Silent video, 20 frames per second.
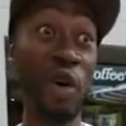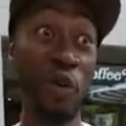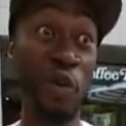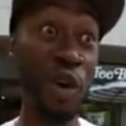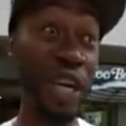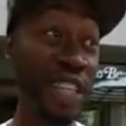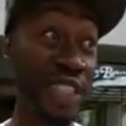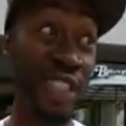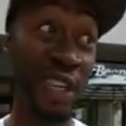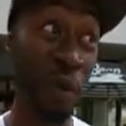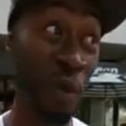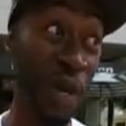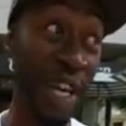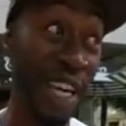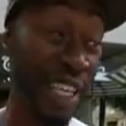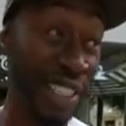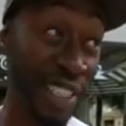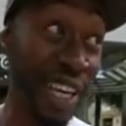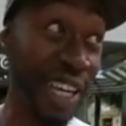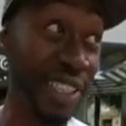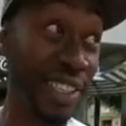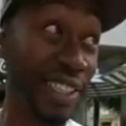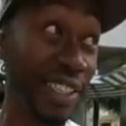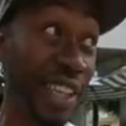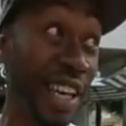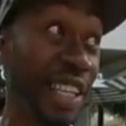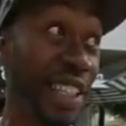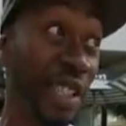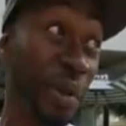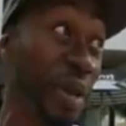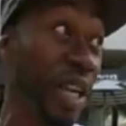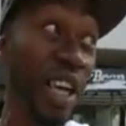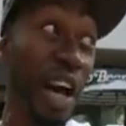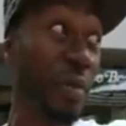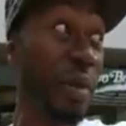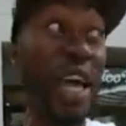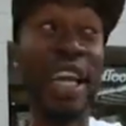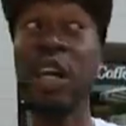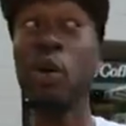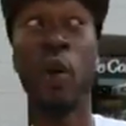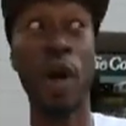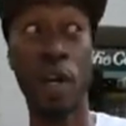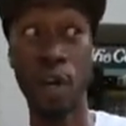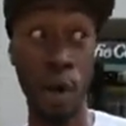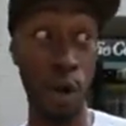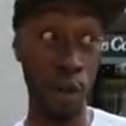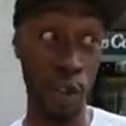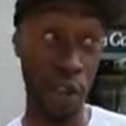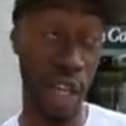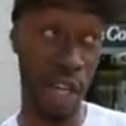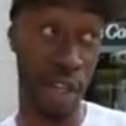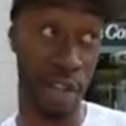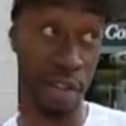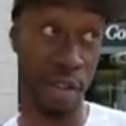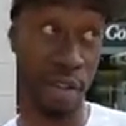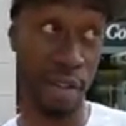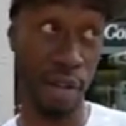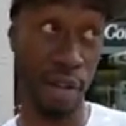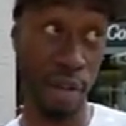reason we exist is to become any one of those things.